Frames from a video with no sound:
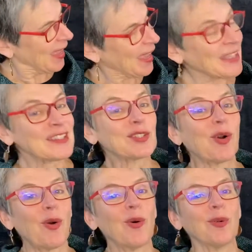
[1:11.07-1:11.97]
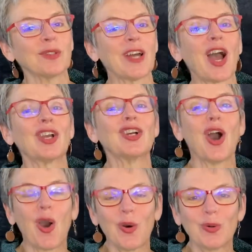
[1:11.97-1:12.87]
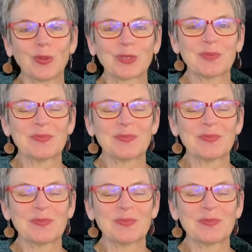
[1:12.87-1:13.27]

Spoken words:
It's called Gold,